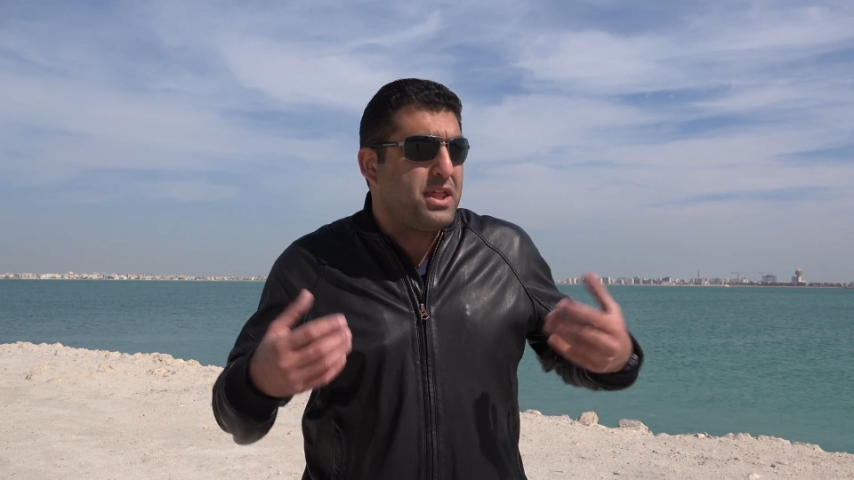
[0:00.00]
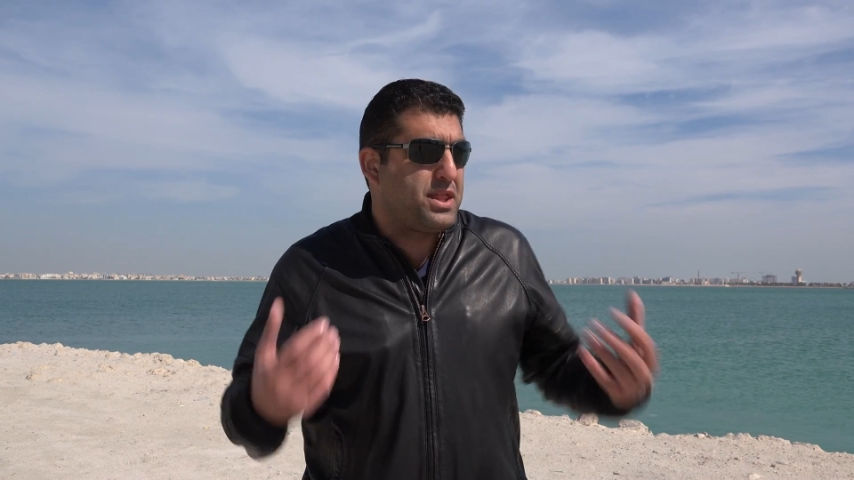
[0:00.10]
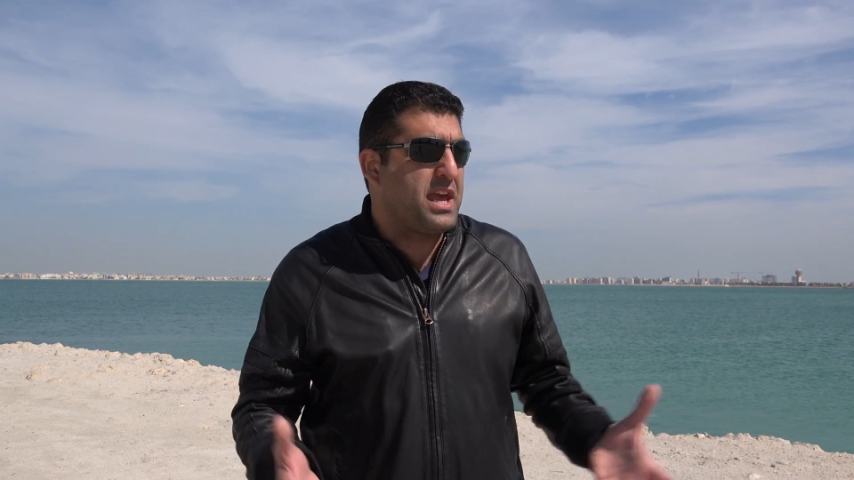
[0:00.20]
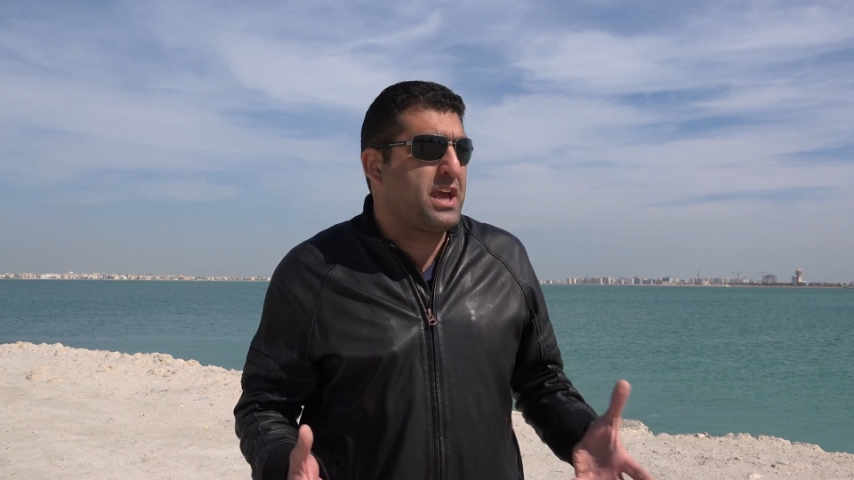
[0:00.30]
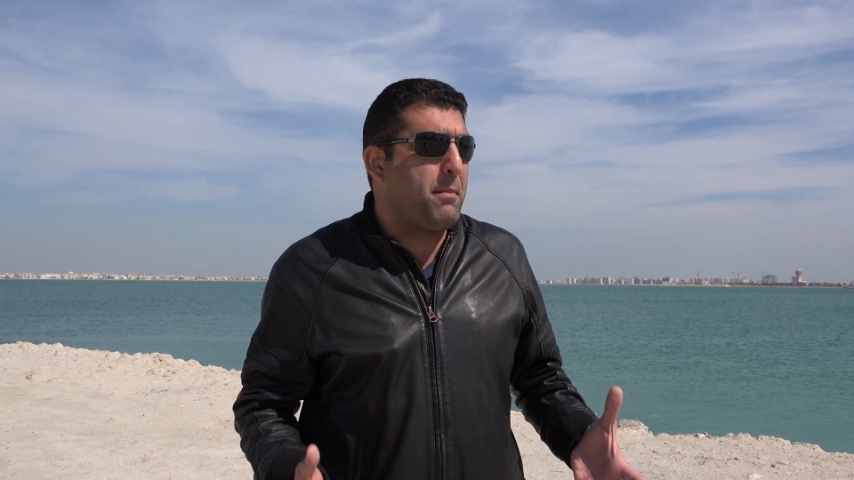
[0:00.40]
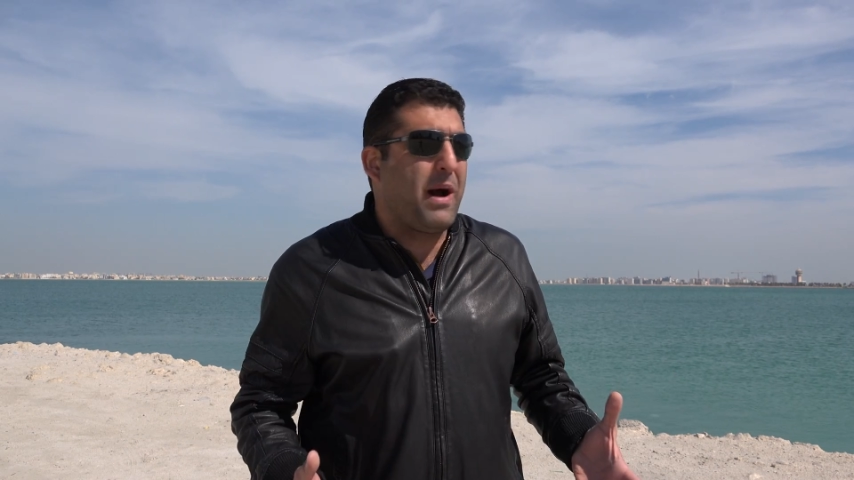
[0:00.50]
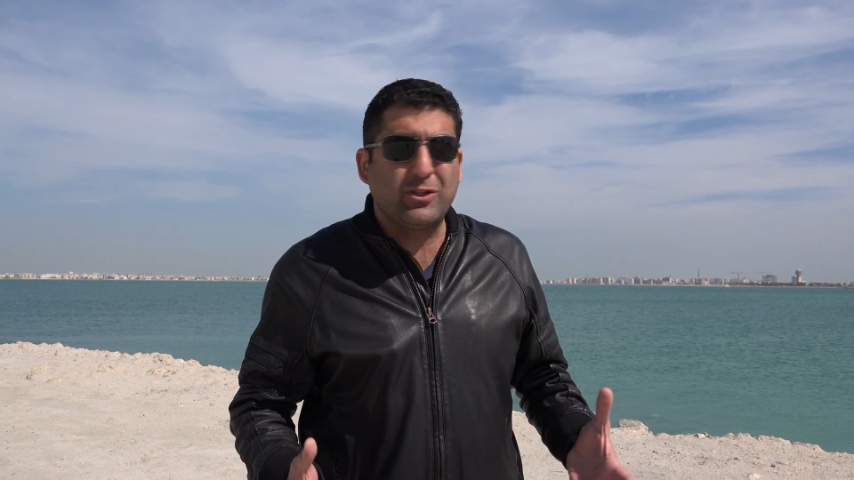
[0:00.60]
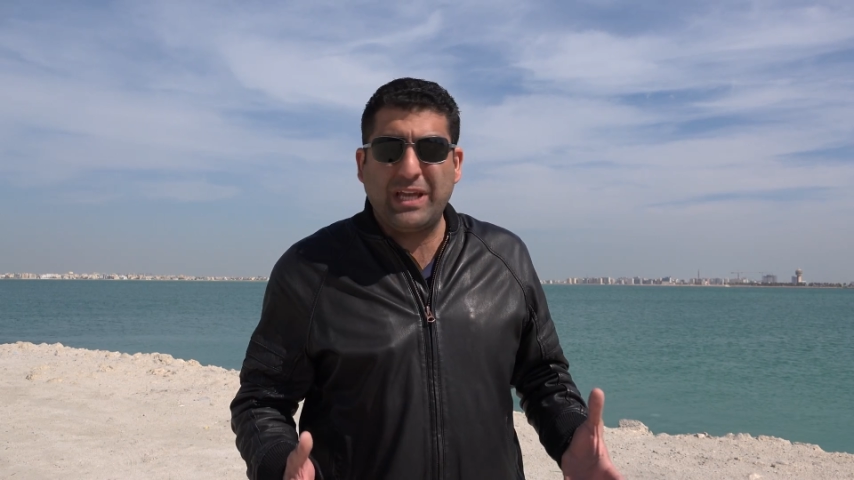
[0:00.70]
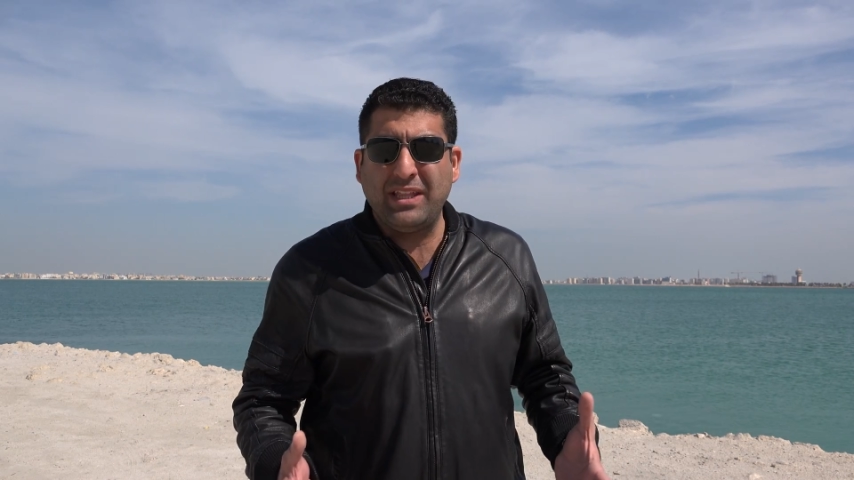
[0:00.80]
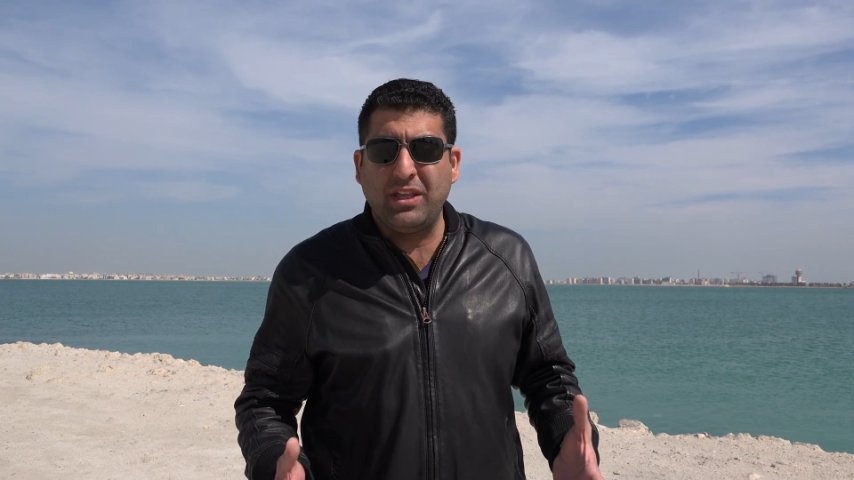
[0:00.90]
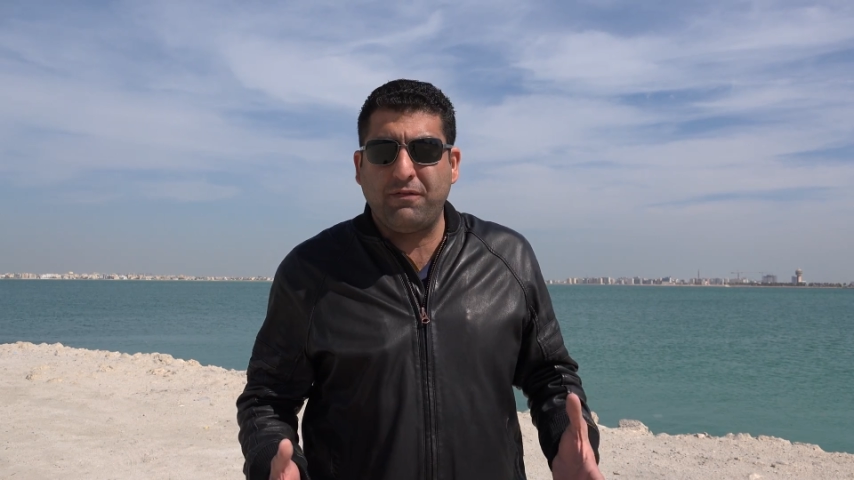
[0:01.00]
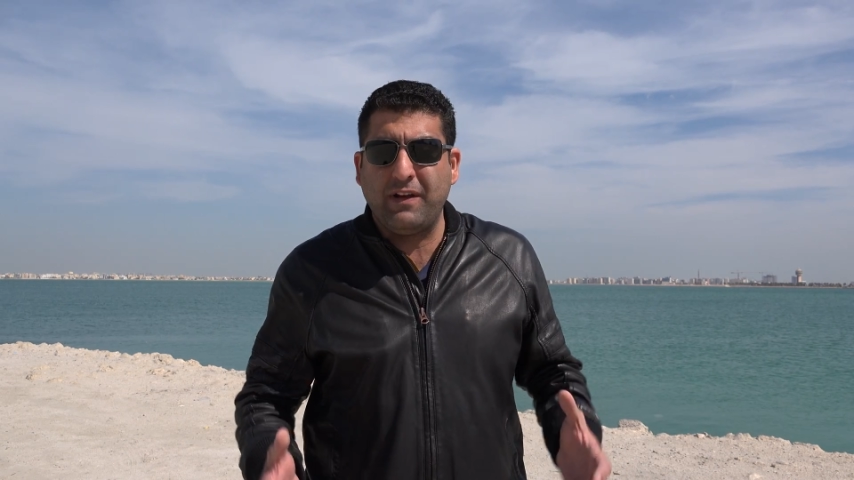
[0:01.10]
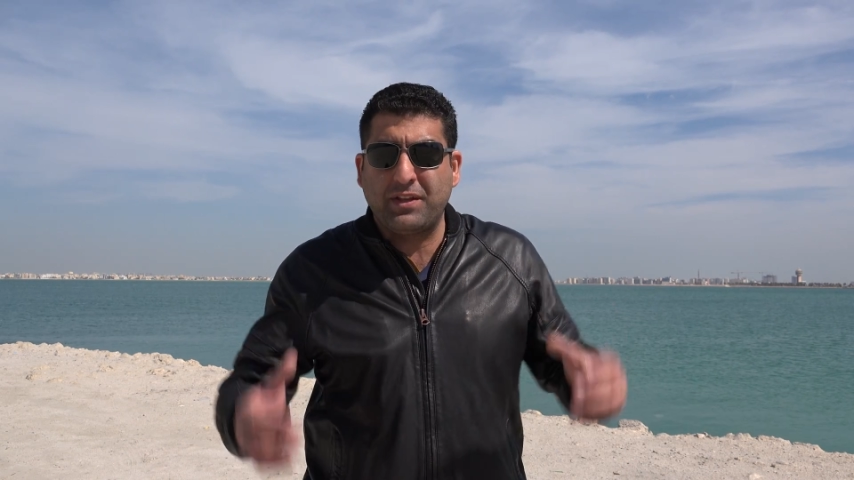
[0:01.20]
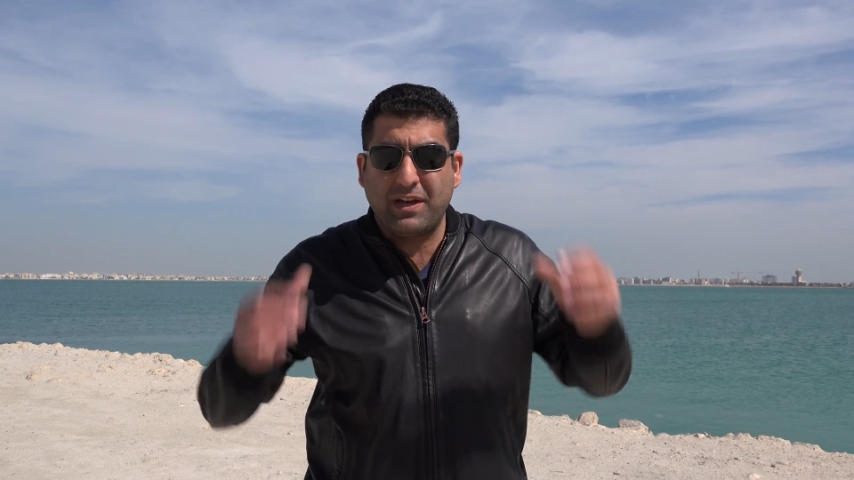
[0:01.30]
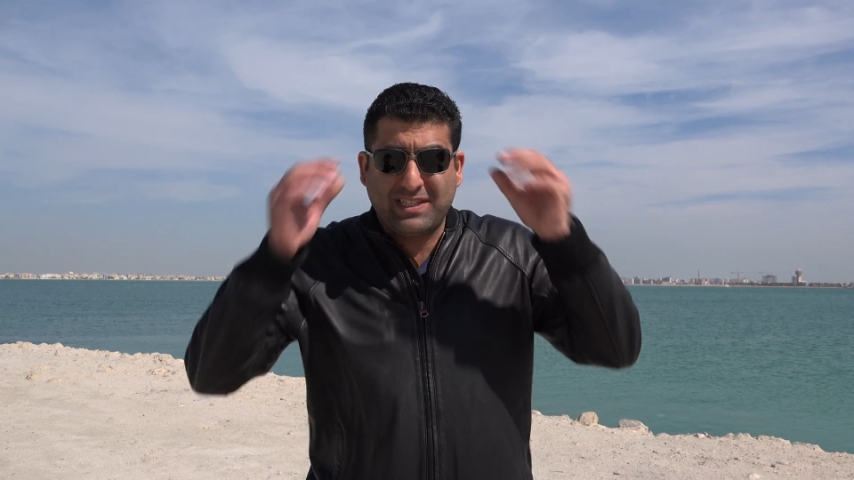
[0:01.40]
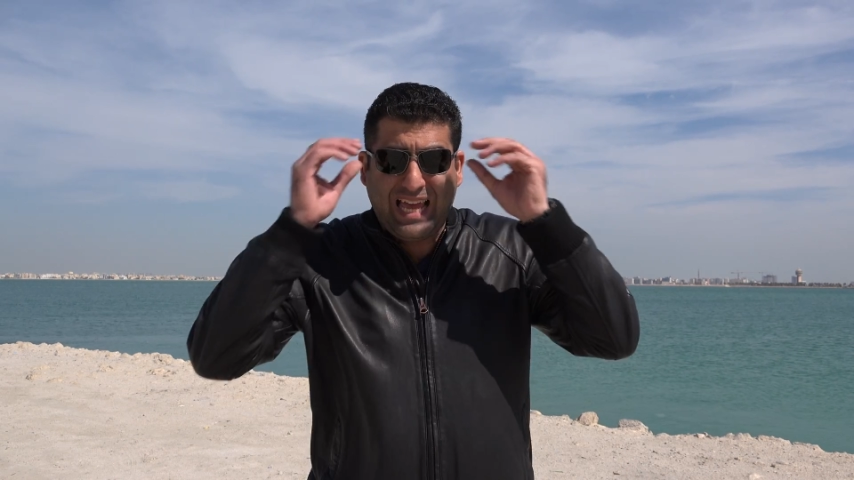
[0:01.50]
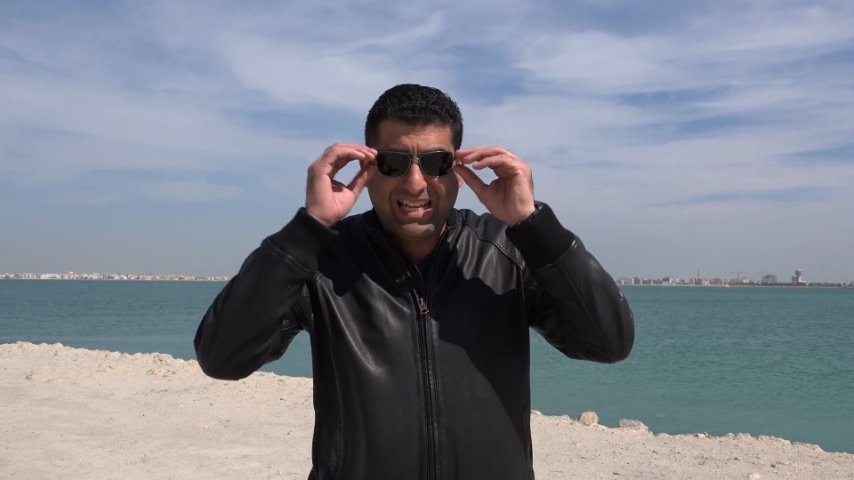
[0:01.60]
think about ND filters